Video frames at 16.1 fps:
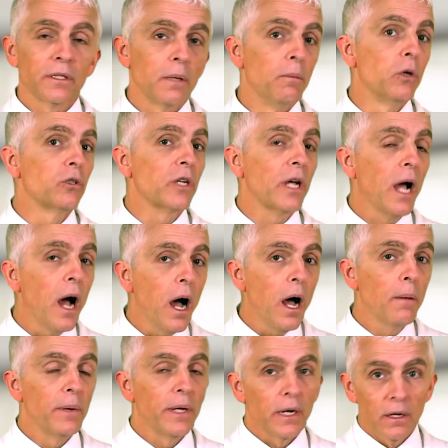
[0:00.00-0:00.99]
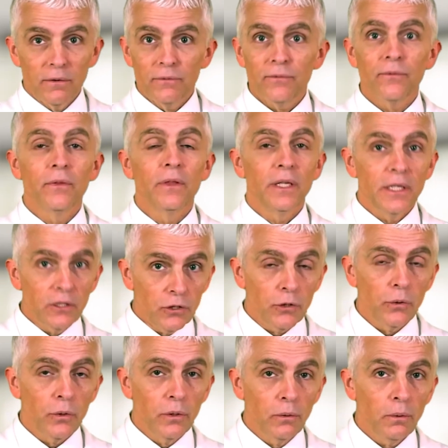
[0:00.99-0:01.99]
The most common of these
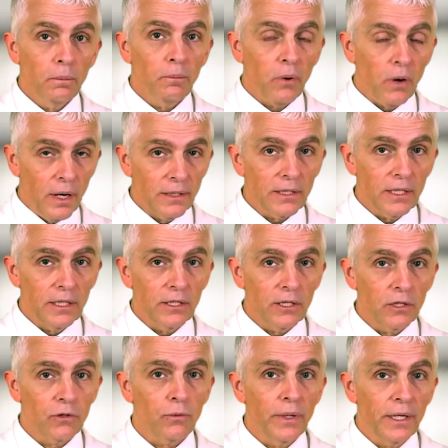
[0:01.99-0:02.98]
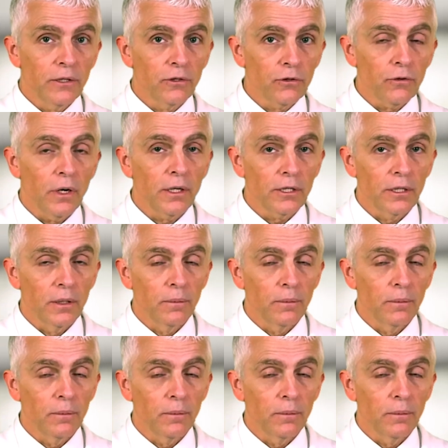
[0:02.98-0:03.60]
two prosthesis reconstruction